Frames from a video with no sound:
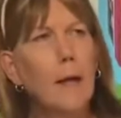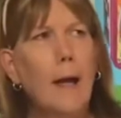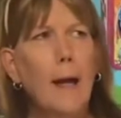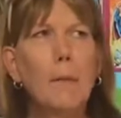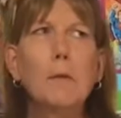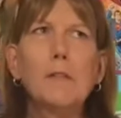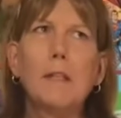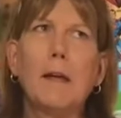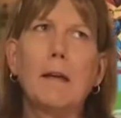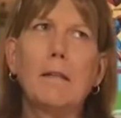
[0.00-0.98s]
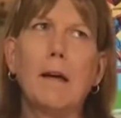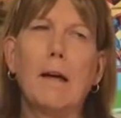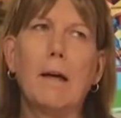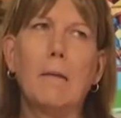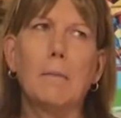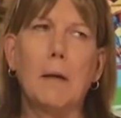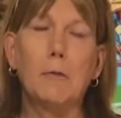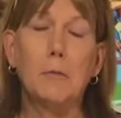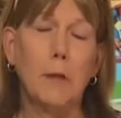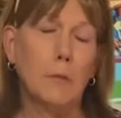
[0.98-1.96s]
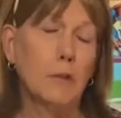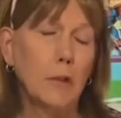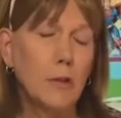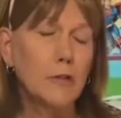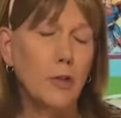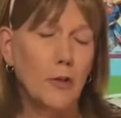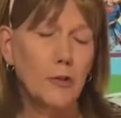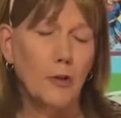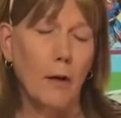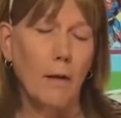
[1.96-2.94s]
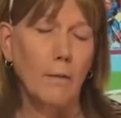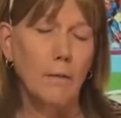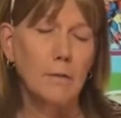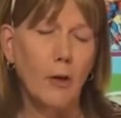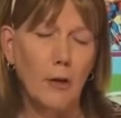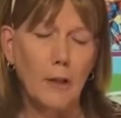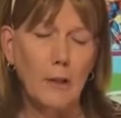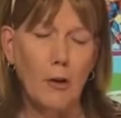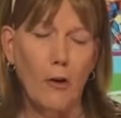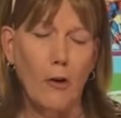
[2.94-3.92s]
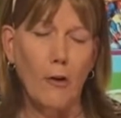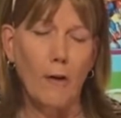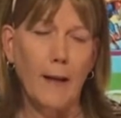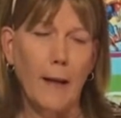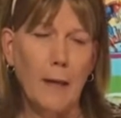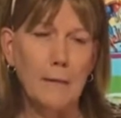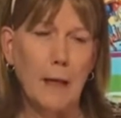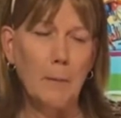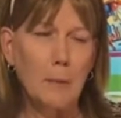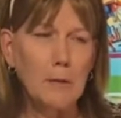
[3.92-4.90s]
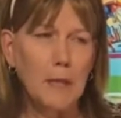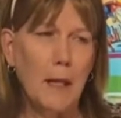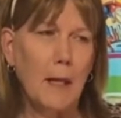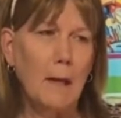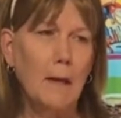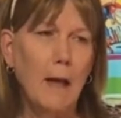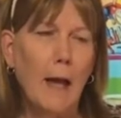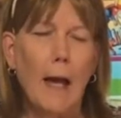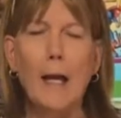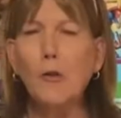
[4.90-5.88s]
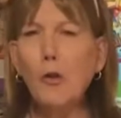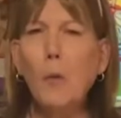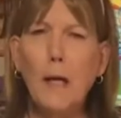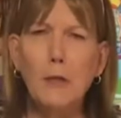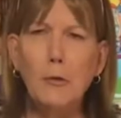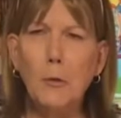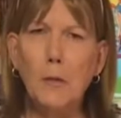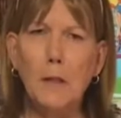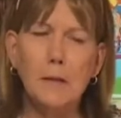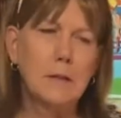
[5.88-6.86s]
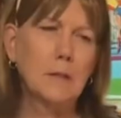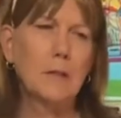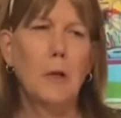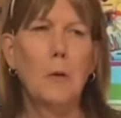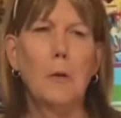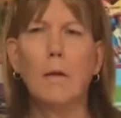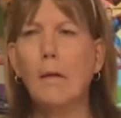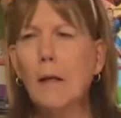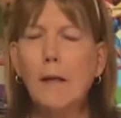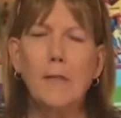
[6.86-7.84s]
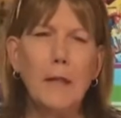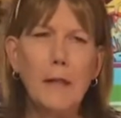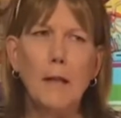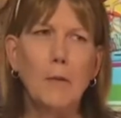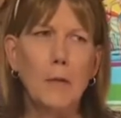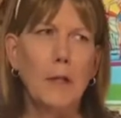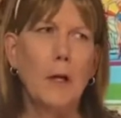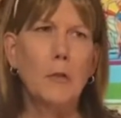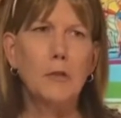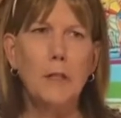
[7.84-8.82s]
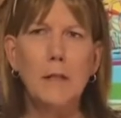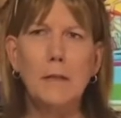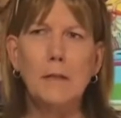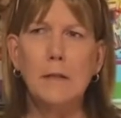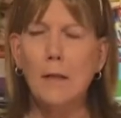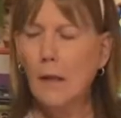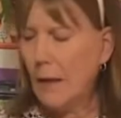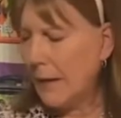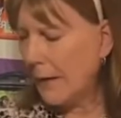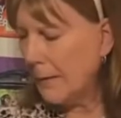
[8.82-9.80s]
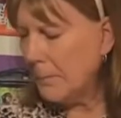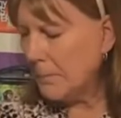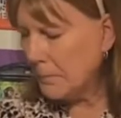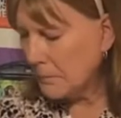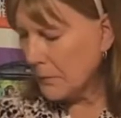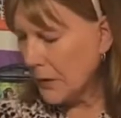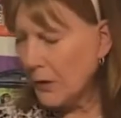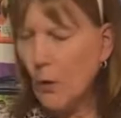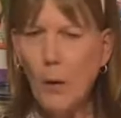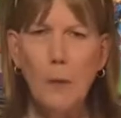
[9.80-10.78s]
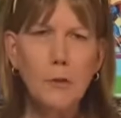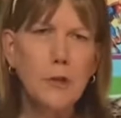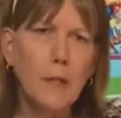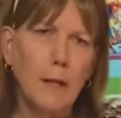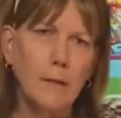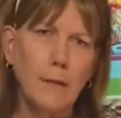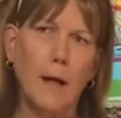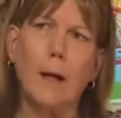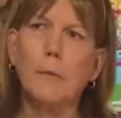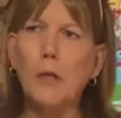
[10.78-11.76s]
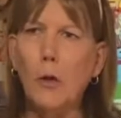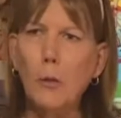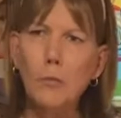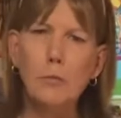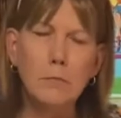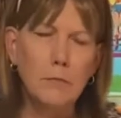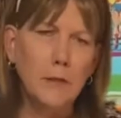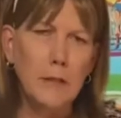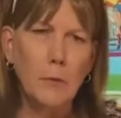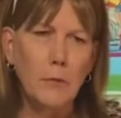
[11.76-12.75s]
I remember saying, I was a little starstruck talking to her, and I remember saying, I don't know why you do this, you know, thinking, you know, she's, you know, why would she take the time to go visit with